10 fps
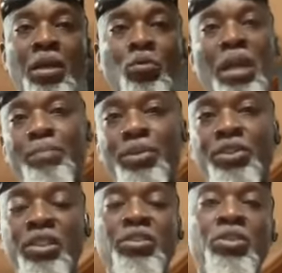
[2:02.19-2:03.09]
We
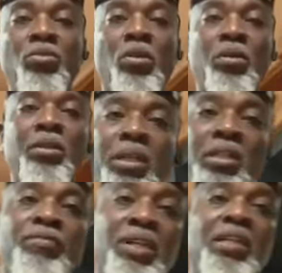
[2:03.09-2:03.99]
appreciate you all.
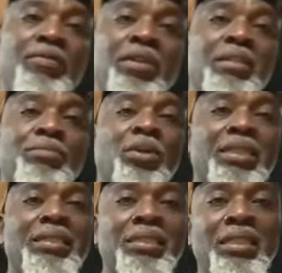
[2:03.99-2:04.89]
It's very, very
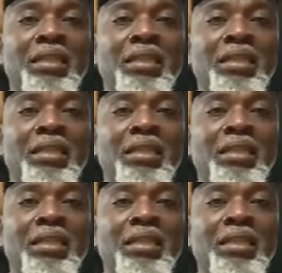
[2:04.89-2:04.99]
important.